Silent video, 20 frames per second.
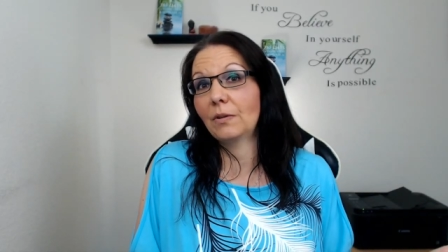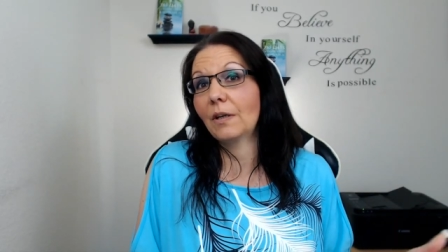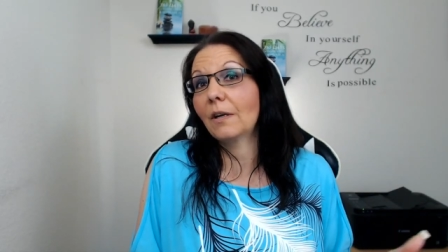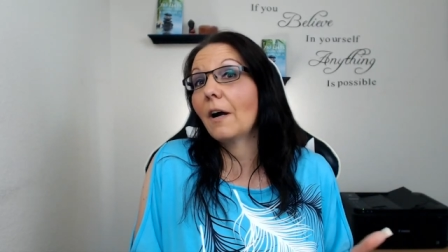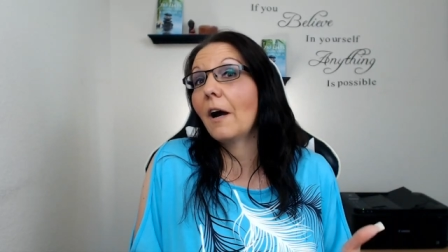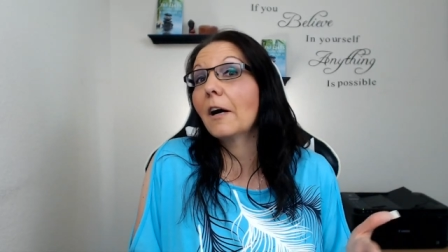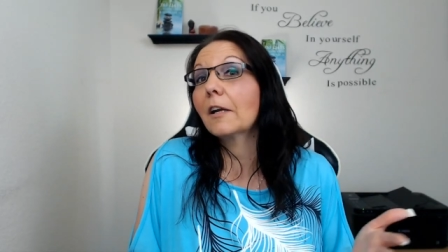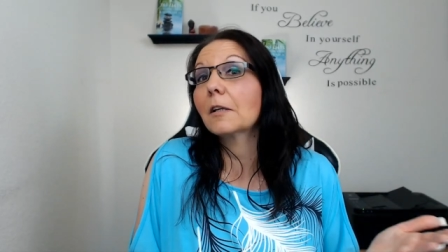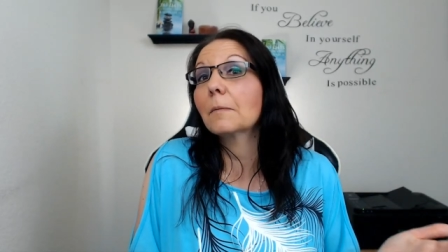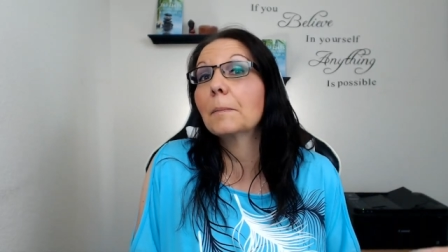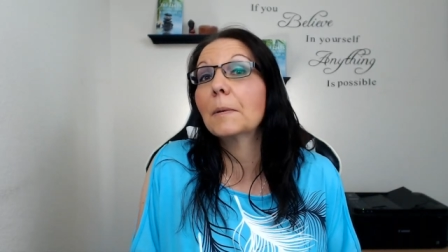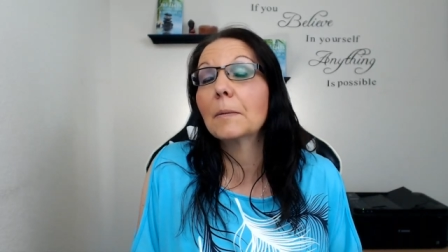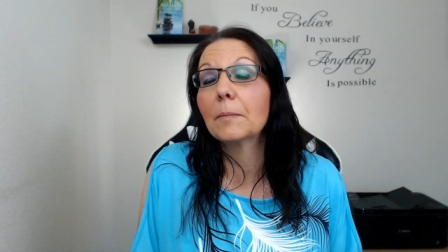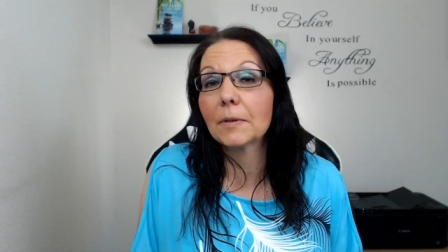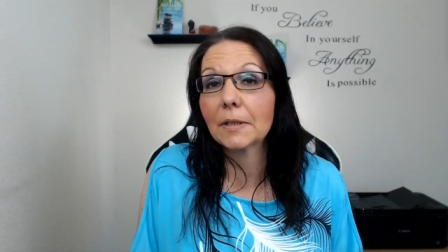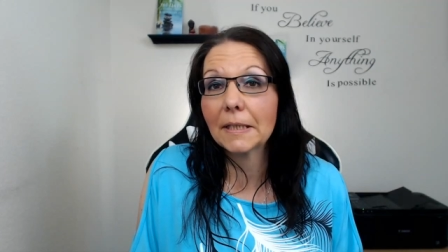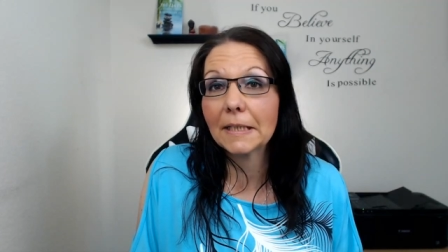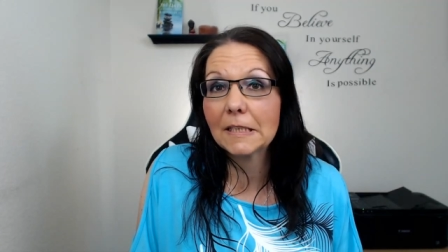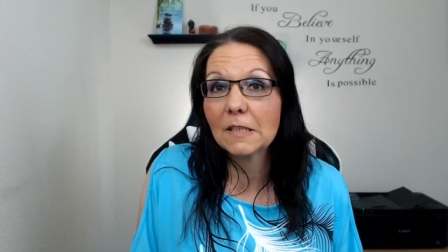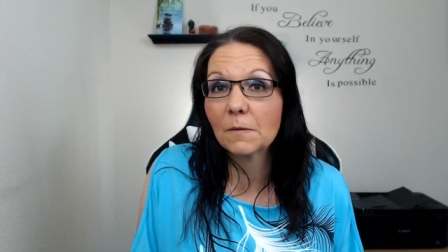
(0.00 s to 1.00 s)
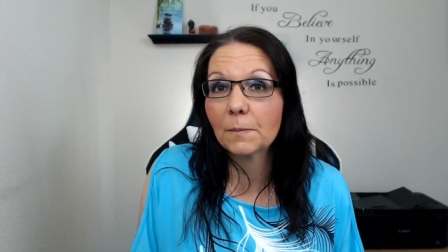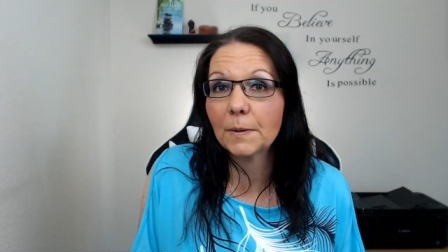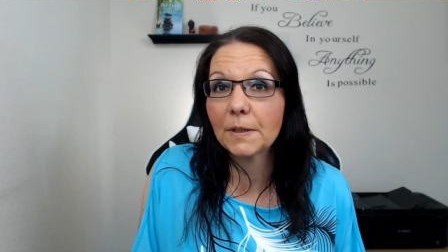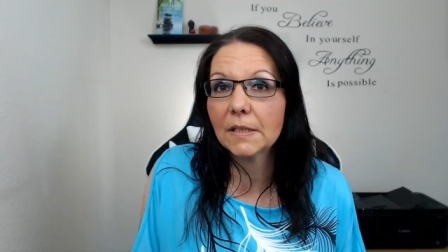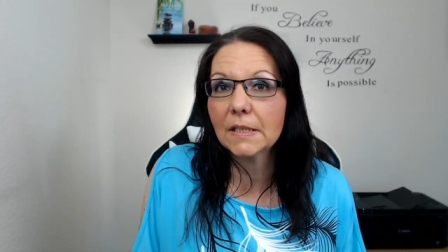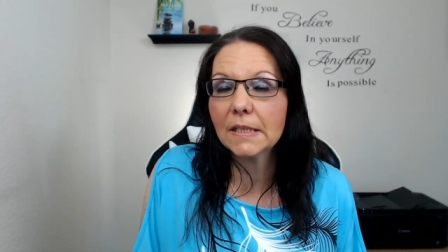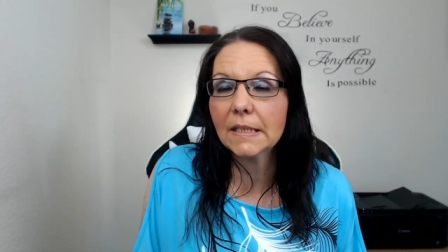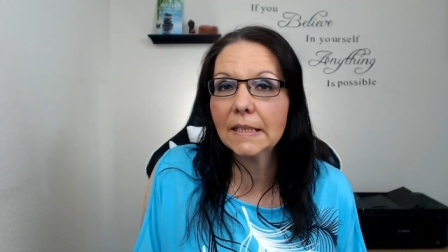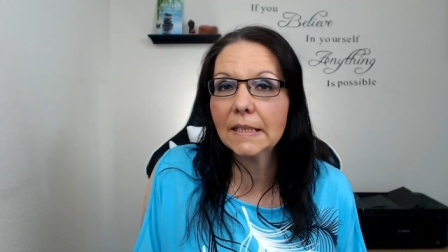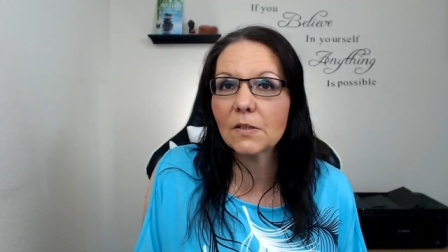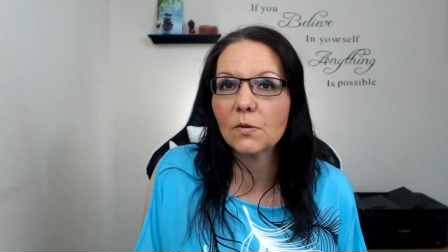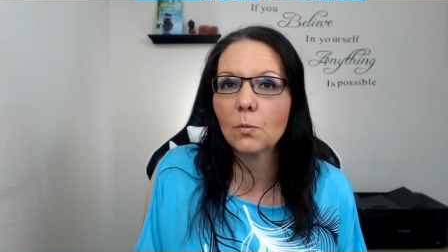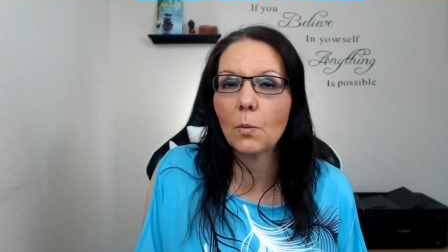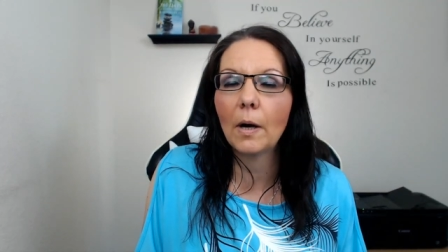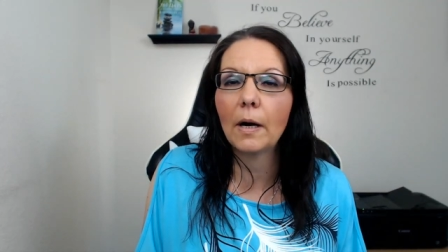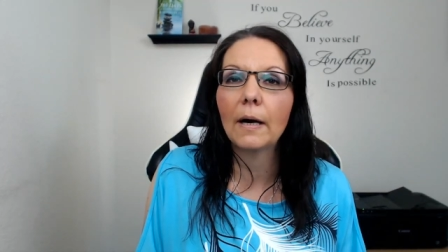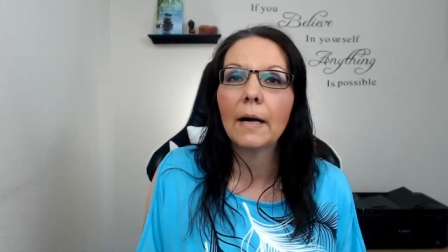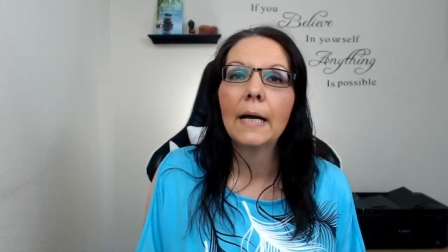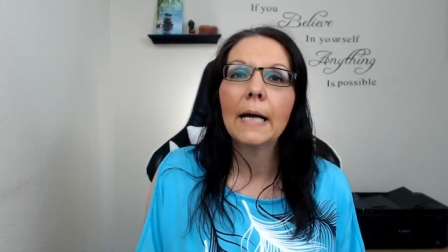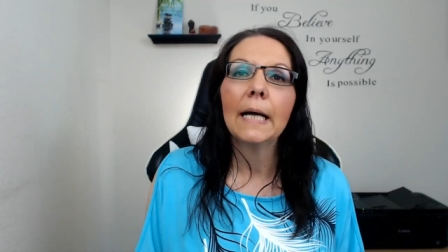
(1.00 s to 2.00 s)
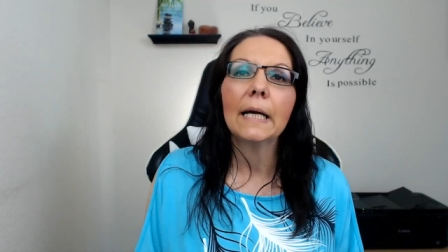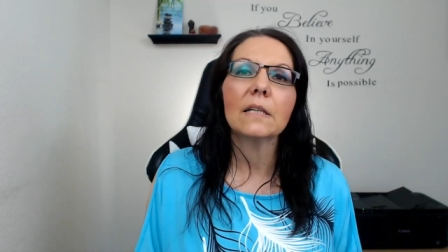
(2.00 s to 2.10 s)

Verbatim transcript: There are other people are experiencing as well.